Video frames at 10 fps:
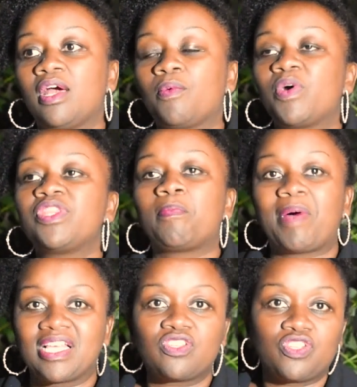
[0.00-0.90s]
What the
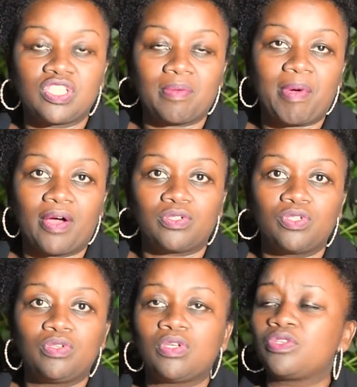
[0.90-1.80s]
passage is about.
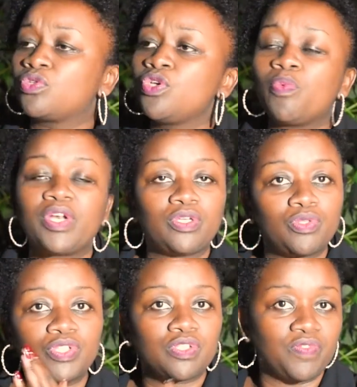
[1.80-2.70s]
So you want to
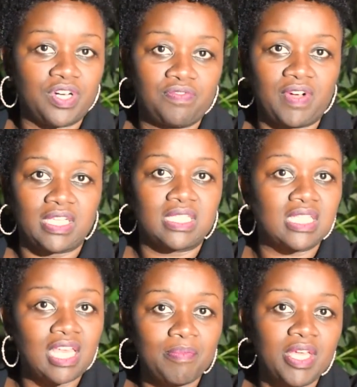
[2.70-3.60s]
do this very
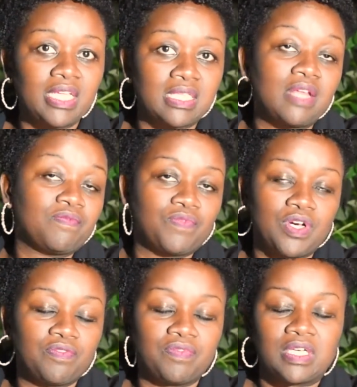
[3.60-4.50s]
fast. Skimming is done
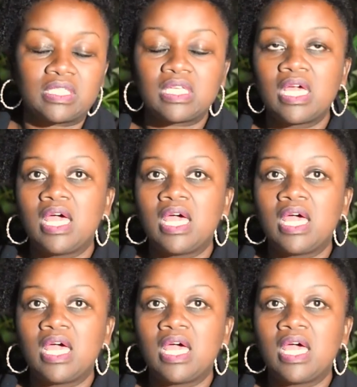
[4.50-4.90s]
very fast.